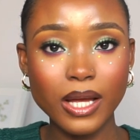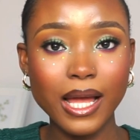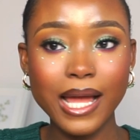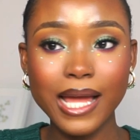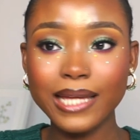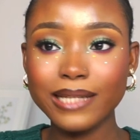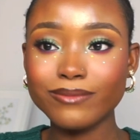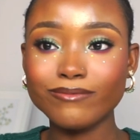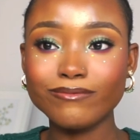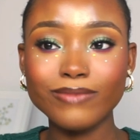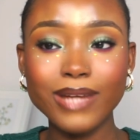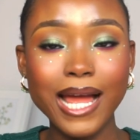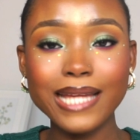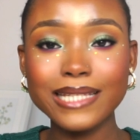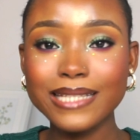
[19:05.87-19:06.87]
I
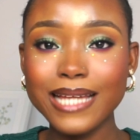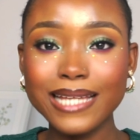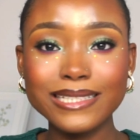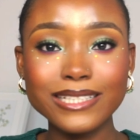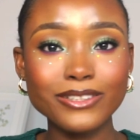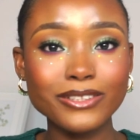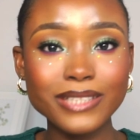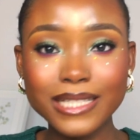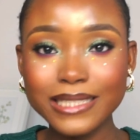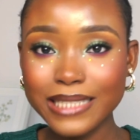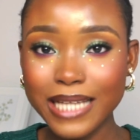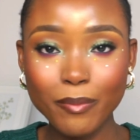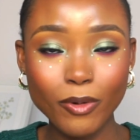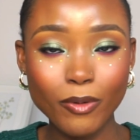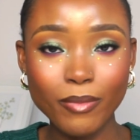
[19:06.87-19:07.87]
downloaded the
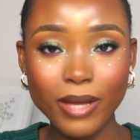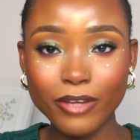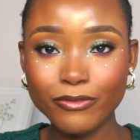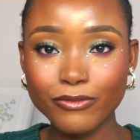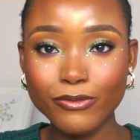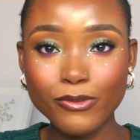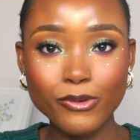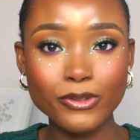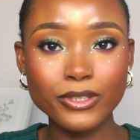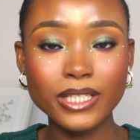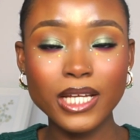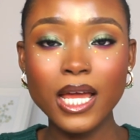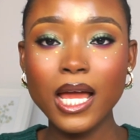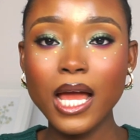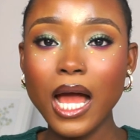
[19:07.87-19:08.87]
app on my phone.
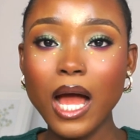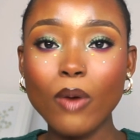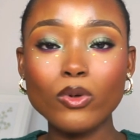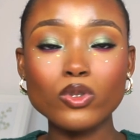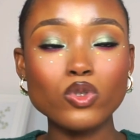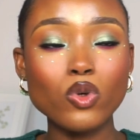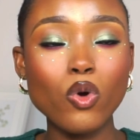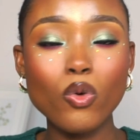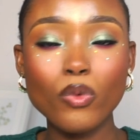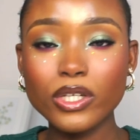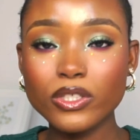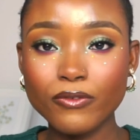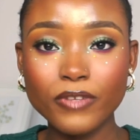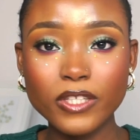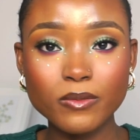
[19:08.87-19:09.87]
I was
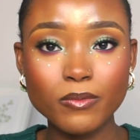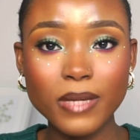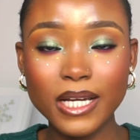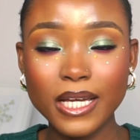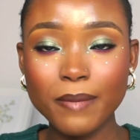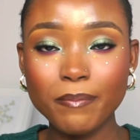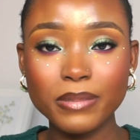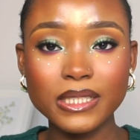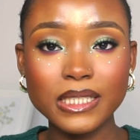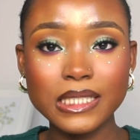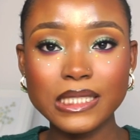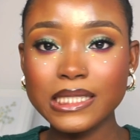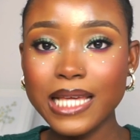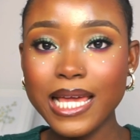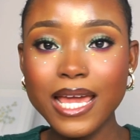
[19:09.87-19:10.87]
always on Facebook
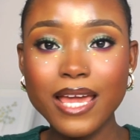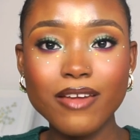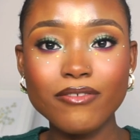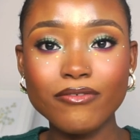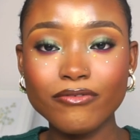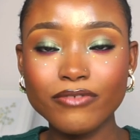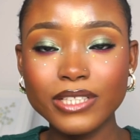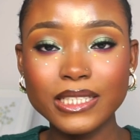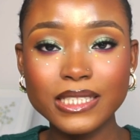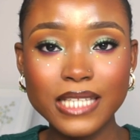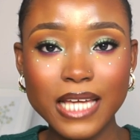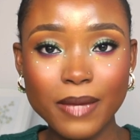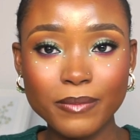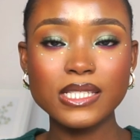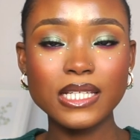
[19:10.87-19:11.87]
Marketplace every
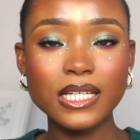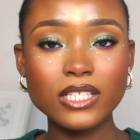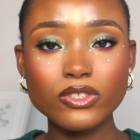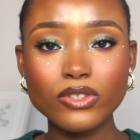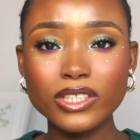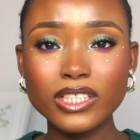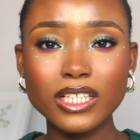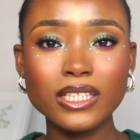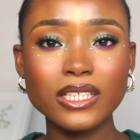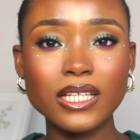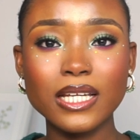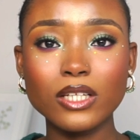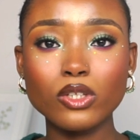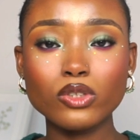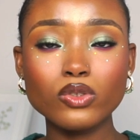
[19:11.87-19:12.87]
time. I started joining
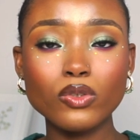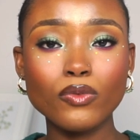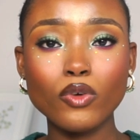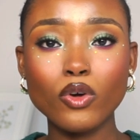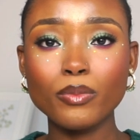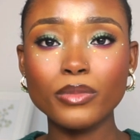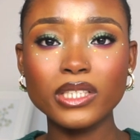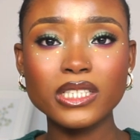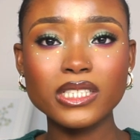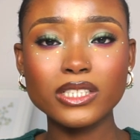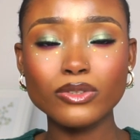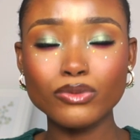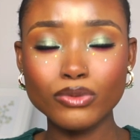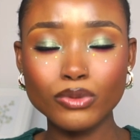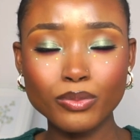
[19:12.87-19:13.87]
a lot of
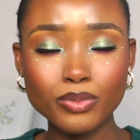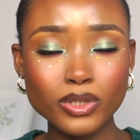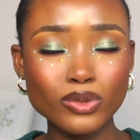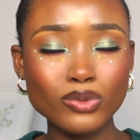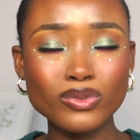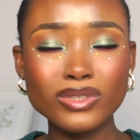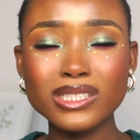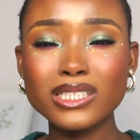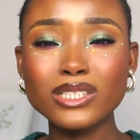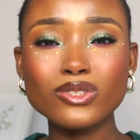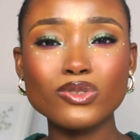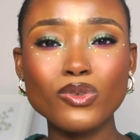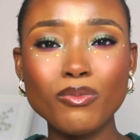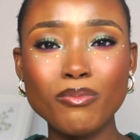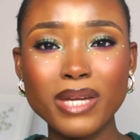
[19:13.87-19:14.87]
community groups. You see
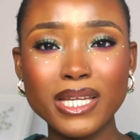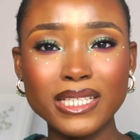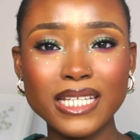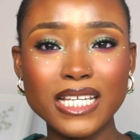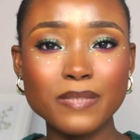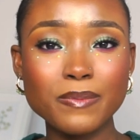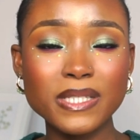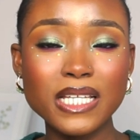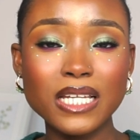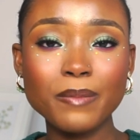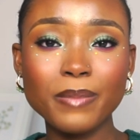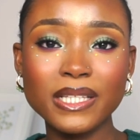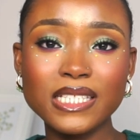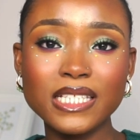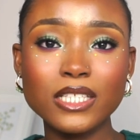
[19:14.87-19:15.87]
so many, especially
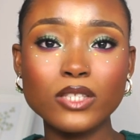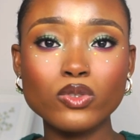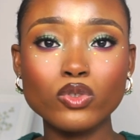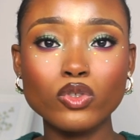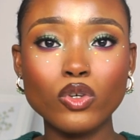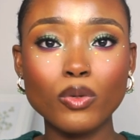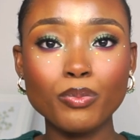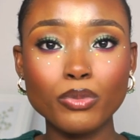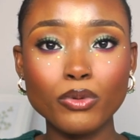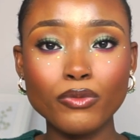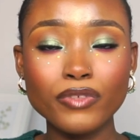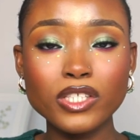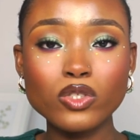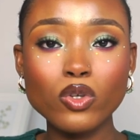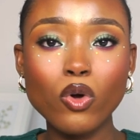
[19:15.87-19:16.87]
pertaining to your
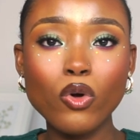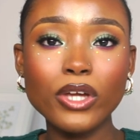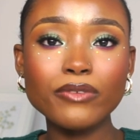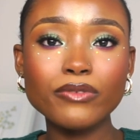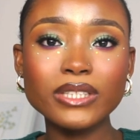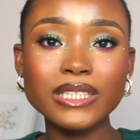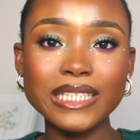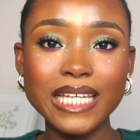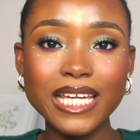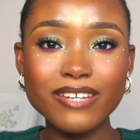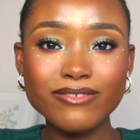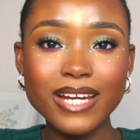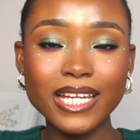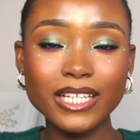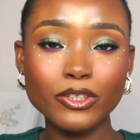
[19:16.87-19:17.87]
province or even the
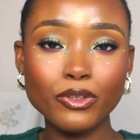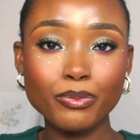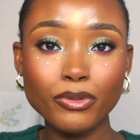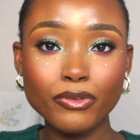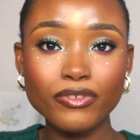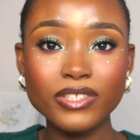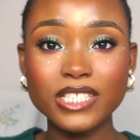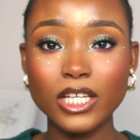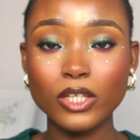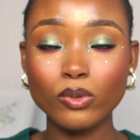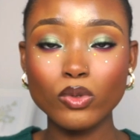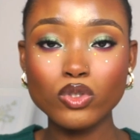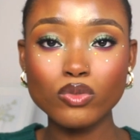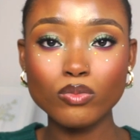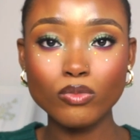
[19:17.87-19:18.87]
area in your province that you
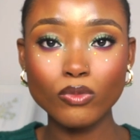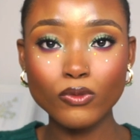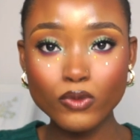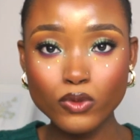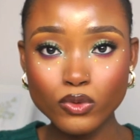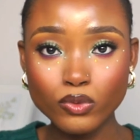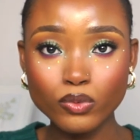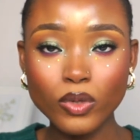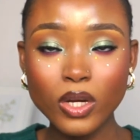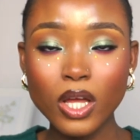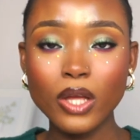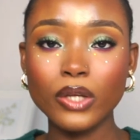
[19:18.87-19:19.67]
want to move to.